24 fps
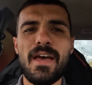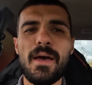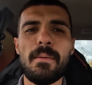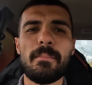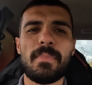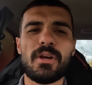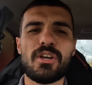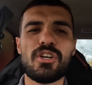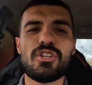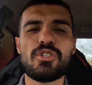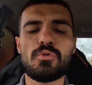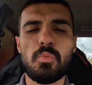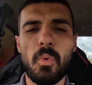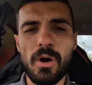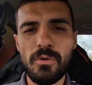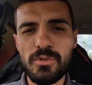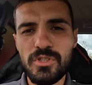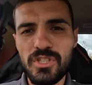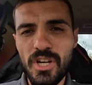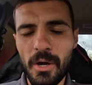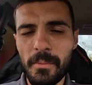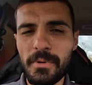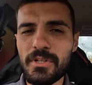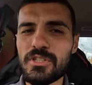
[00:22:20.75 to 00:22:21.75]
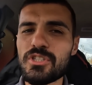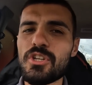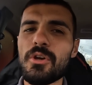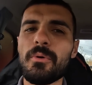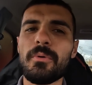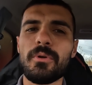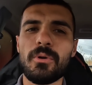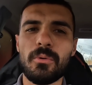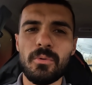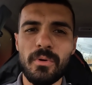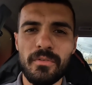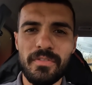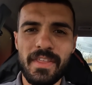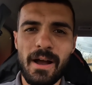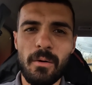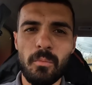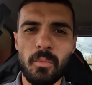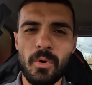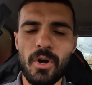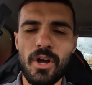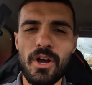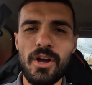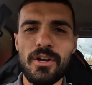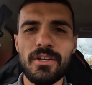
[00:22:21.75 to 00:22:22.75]
because whilst I was doing all of that
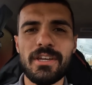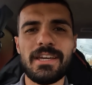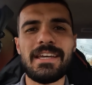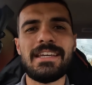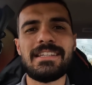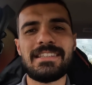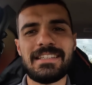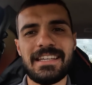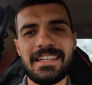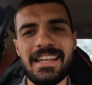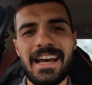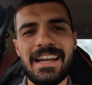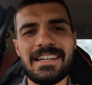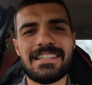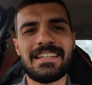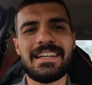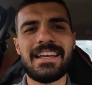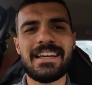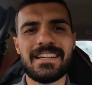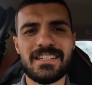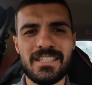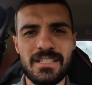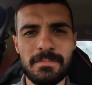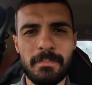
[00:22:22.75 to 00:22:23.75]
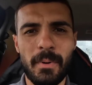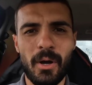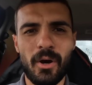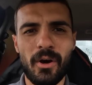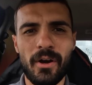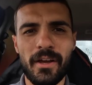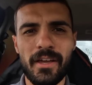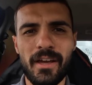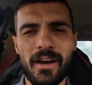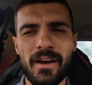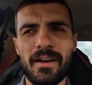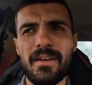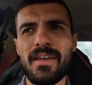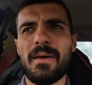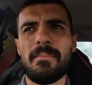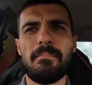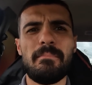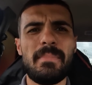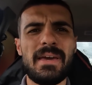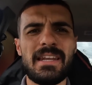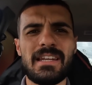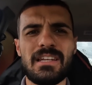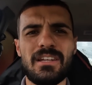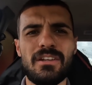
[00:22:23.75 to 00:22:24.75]
work, it did actually expire
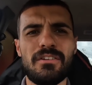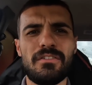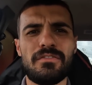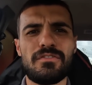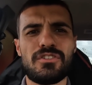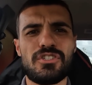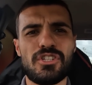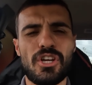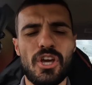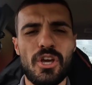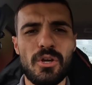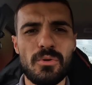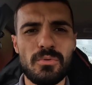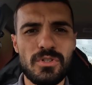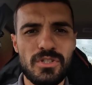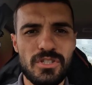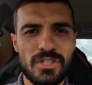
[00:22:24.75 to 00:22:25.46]
middle of June.